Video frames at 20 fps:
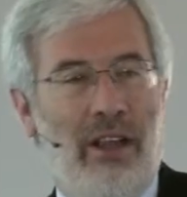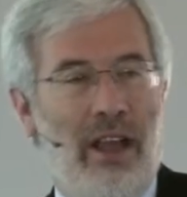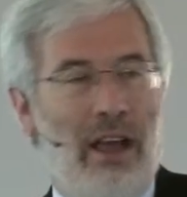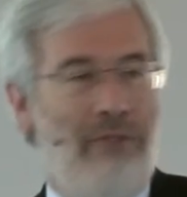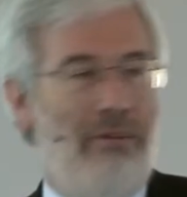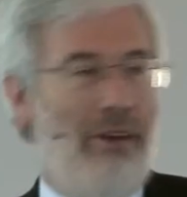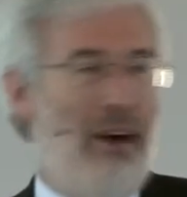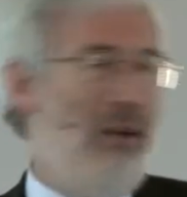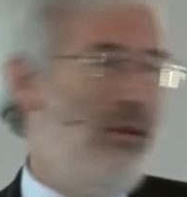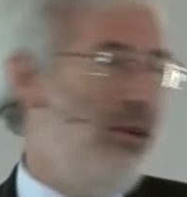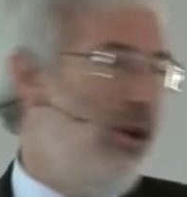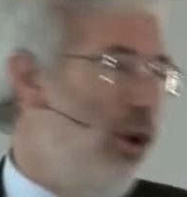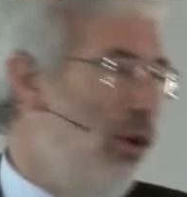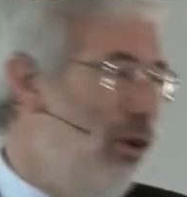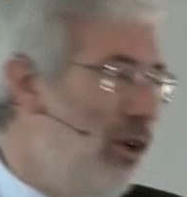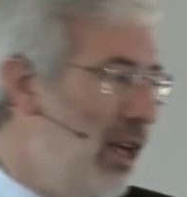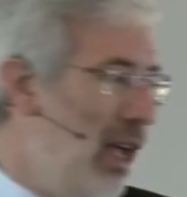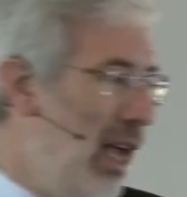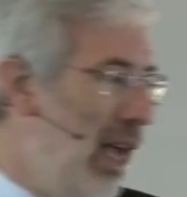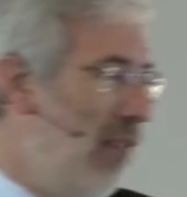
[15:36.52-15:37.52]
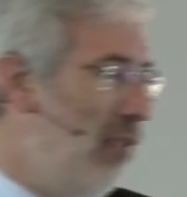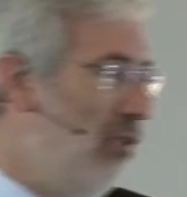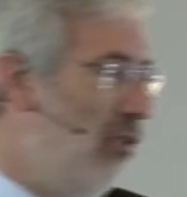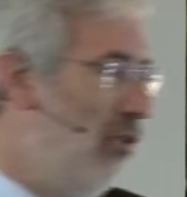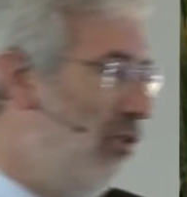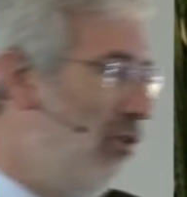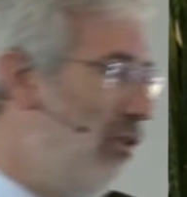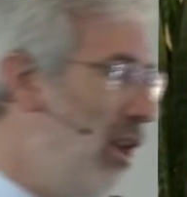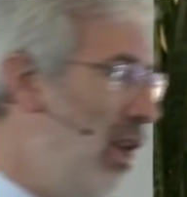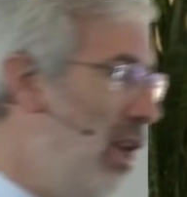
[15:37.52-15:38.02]
of our own
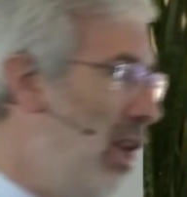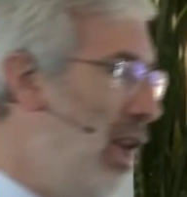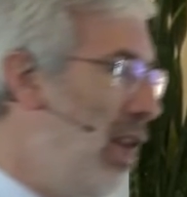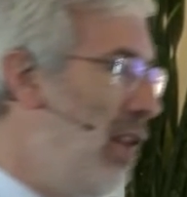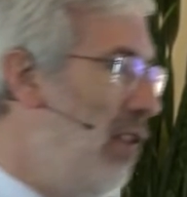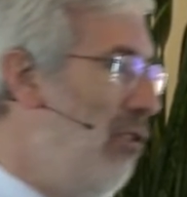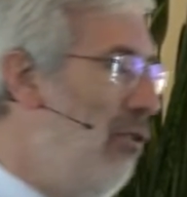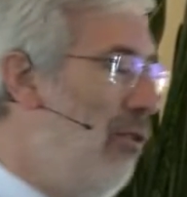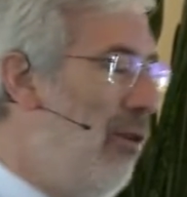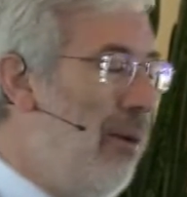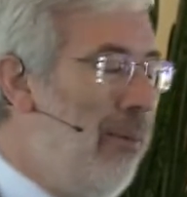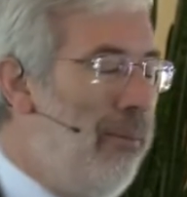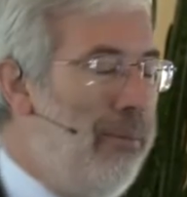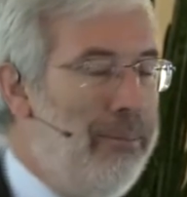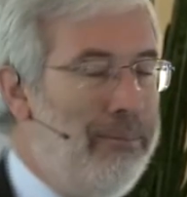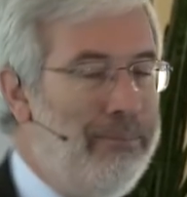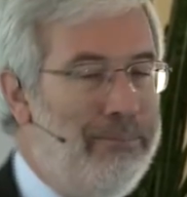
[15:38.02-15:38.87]
industry in Europe.